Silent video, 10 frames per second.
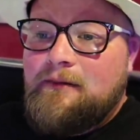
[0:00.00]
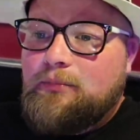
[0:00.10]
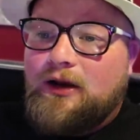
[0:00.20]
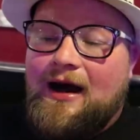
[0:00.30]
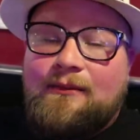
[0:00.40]

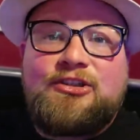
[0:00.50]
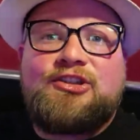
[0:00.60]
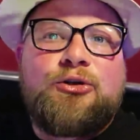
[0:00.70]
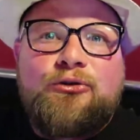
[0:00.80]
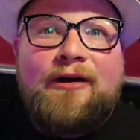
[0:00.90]
But I'm just
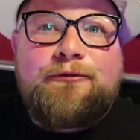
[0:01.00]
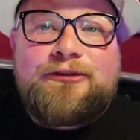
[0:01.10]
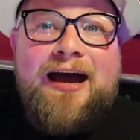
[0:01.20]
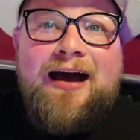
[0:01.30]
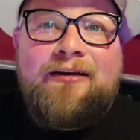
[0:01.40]
so grateful
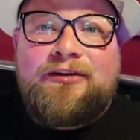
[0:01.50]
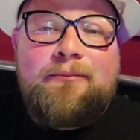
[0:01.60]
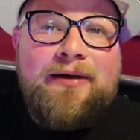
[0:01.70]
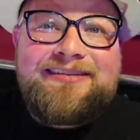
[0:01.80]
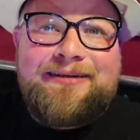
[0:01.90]
to have an
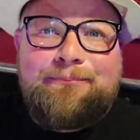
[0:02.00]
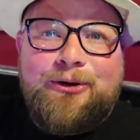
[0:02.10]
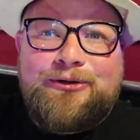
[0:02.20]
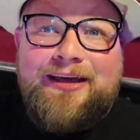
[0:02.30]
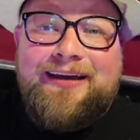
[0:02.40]
amazing
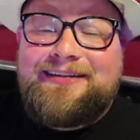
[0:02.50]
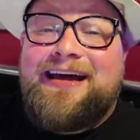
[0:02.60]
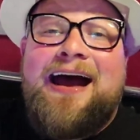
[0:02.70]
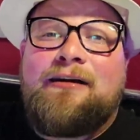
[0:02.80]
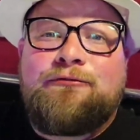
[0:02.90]
birthday and to
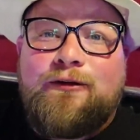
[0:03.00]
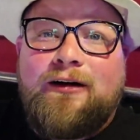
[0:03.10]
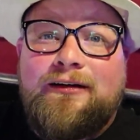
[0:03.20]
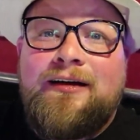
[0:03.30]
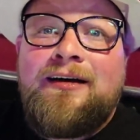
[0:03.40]
have
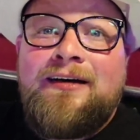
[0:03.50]
fun